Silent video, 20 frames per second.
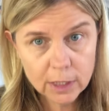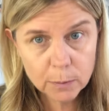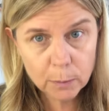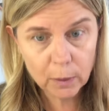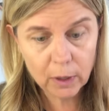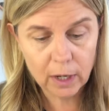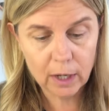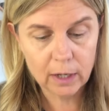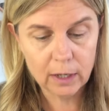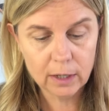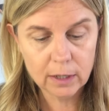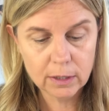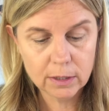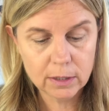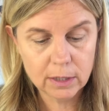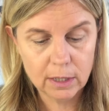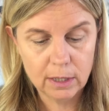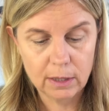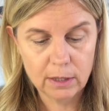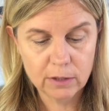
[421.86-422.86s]

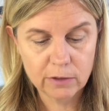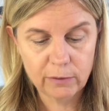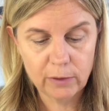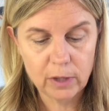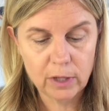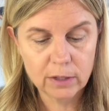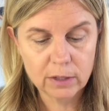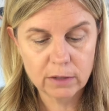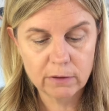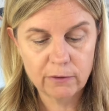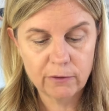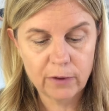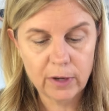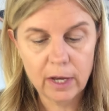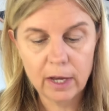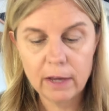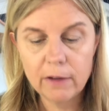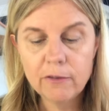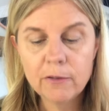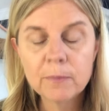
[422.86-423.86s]
products in this Flawless in
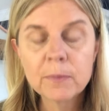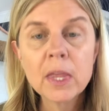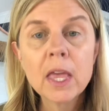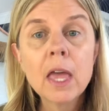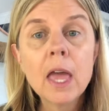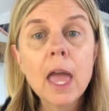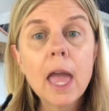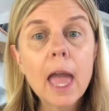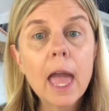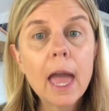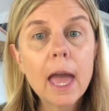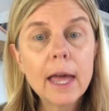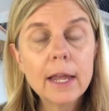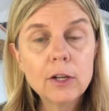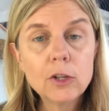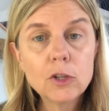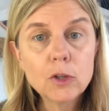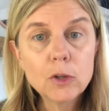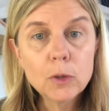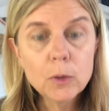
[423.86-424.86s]
5,
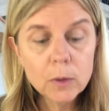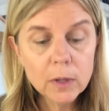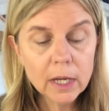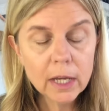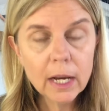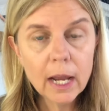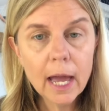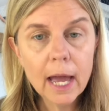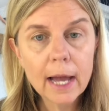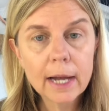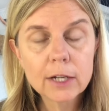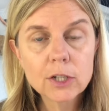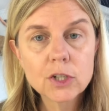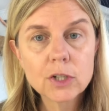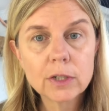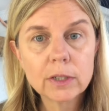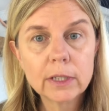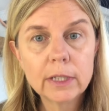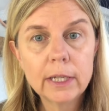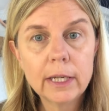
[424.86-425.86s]
and you can
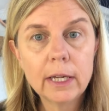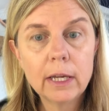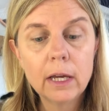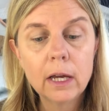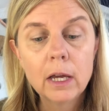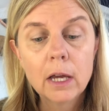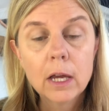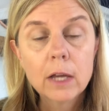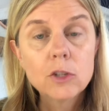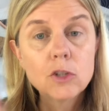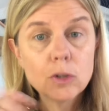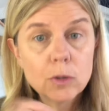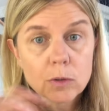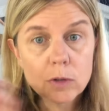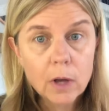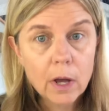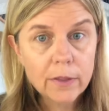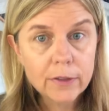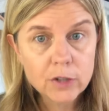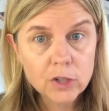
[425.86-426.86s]
actually choose
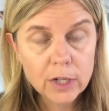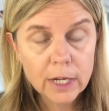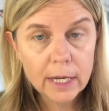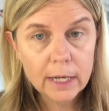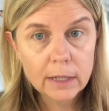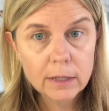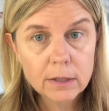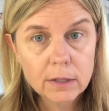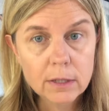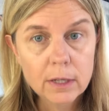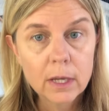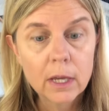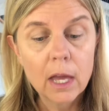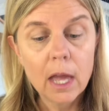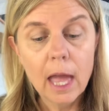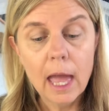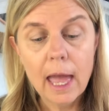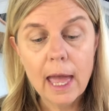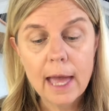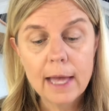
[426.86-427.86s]
all the shades.
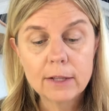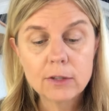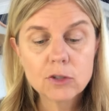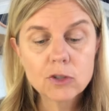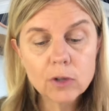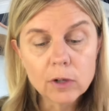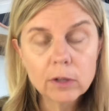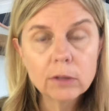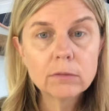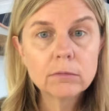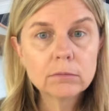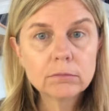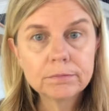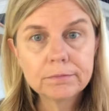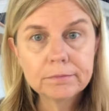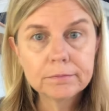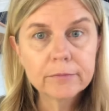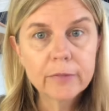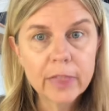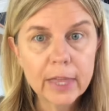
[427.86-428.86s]
And certain
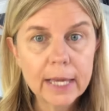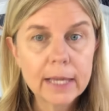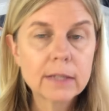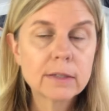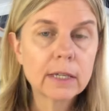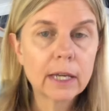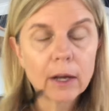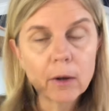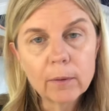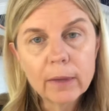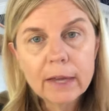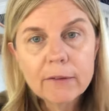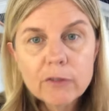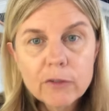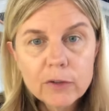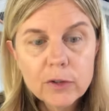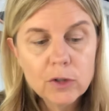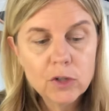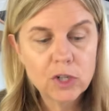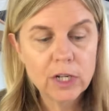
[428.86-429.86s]
things like only have a
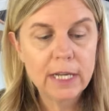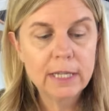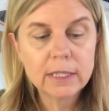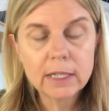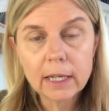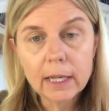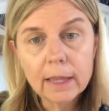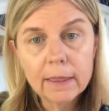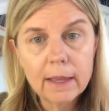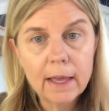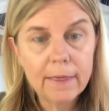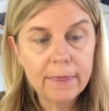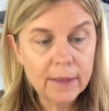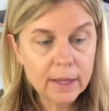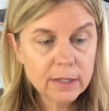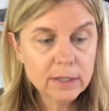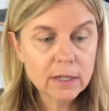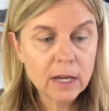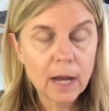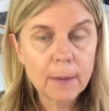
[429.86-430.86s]
few shades, like in
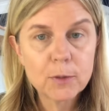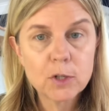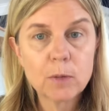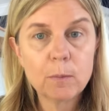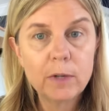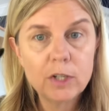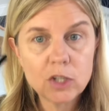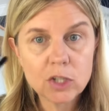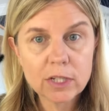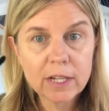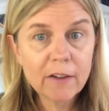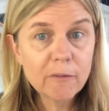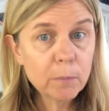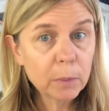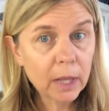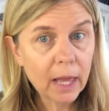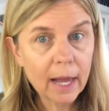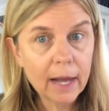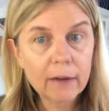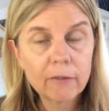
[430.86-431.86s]
this option, we just have
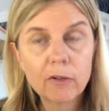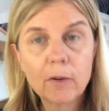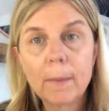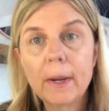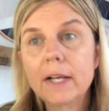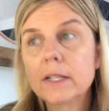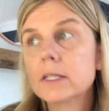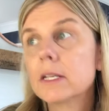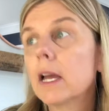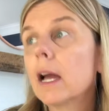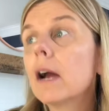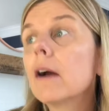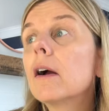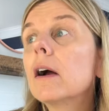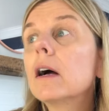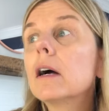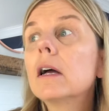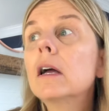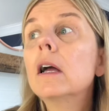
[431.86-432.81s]
black for mascara.